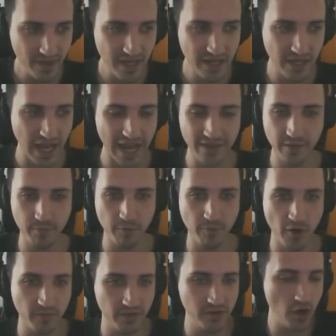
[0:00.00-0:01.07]
And the
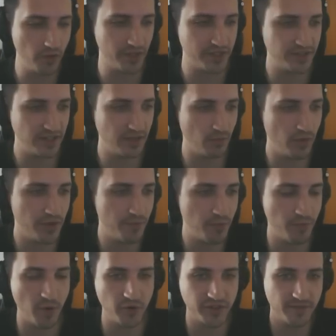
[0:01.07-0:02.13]

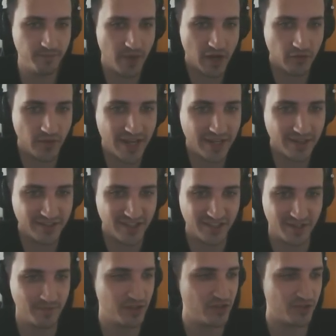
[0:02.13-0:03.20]
the better ranking
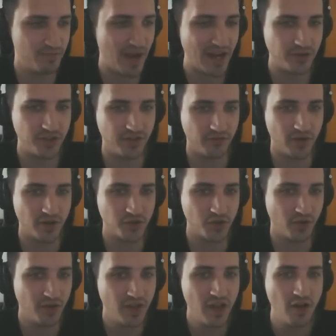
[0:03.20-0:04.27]
system is just match differential.
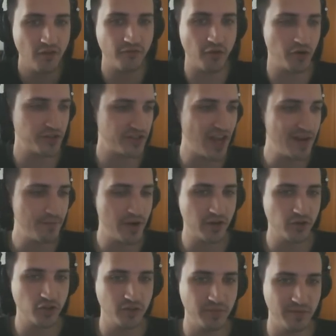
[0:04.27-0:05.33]
First tiebreaker
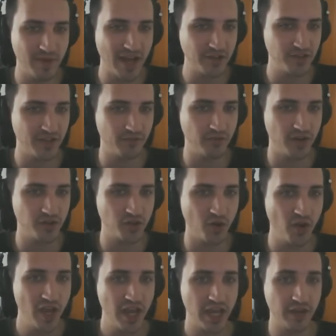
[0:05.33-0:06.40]
should be match differential.
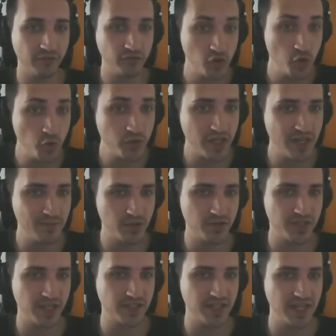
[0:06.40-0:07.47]
If 2 teams are
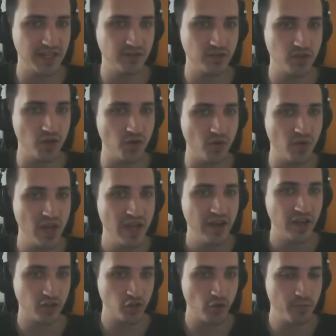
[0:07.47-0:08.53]
16-2,
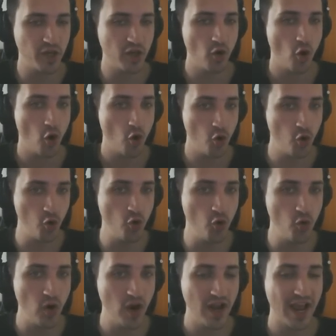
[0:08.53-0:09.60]
it should be
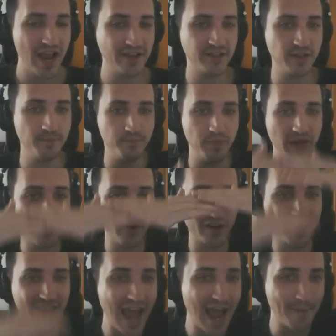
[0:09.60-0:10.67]
who has the bigger
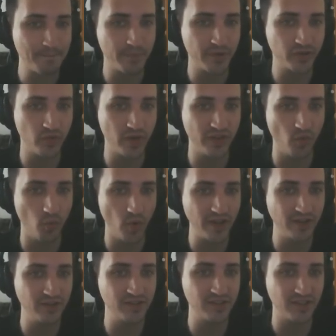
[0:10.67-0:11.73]
gap between the
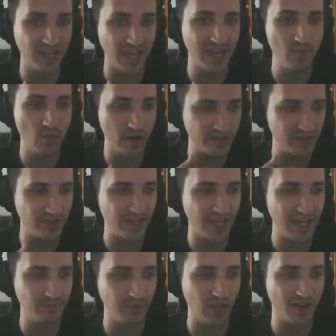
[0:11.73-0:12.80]
game wins and
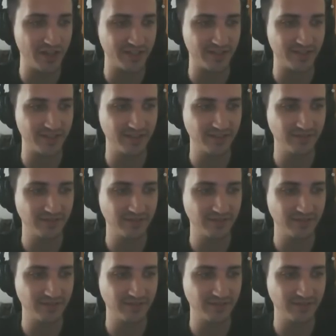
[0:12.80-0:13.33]
game losses.